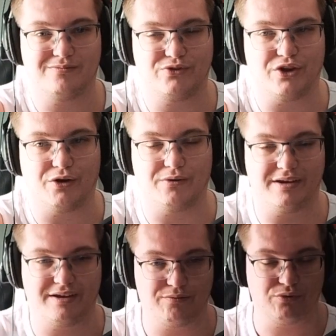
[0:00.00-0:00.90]
So
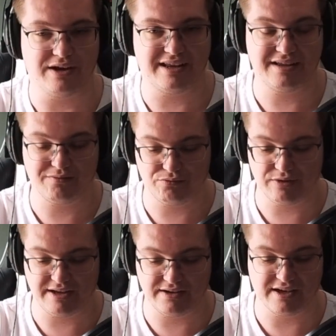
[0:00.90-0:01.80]
really,
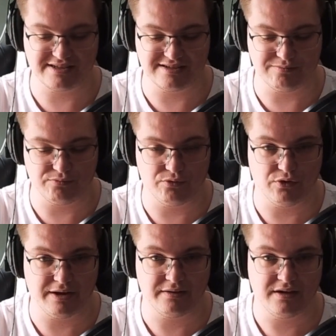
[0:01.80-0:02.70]
really nicely for
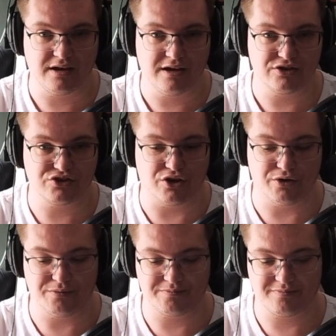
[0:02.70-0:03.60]
it.
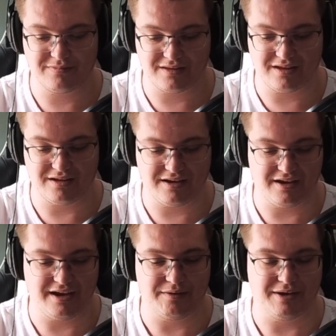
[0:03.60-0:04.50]
So
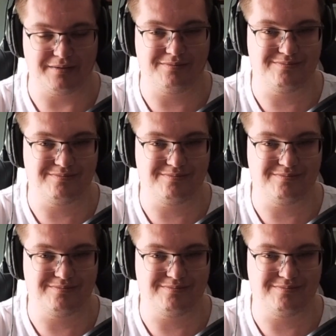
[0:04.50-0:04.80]
anyway,